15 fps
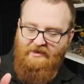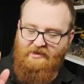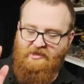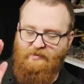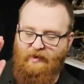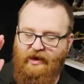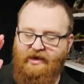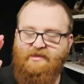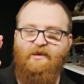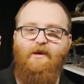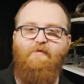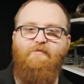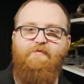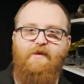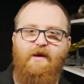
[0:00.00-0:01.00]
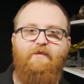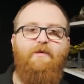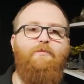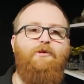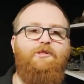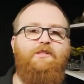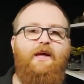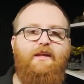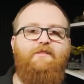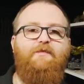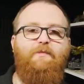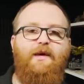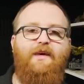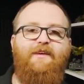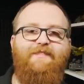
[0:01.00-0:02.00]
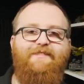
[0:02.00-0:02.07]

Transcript: The spears are very much dead to me.